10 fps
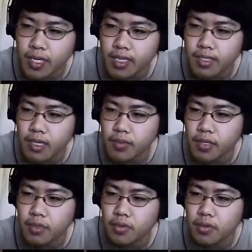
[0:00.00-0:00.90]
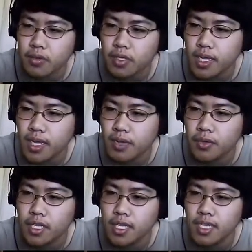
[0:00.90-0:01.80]
please tell me in the description. I
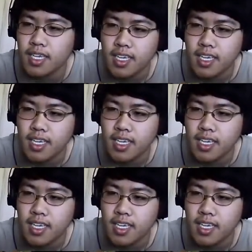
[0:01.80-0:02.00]
really,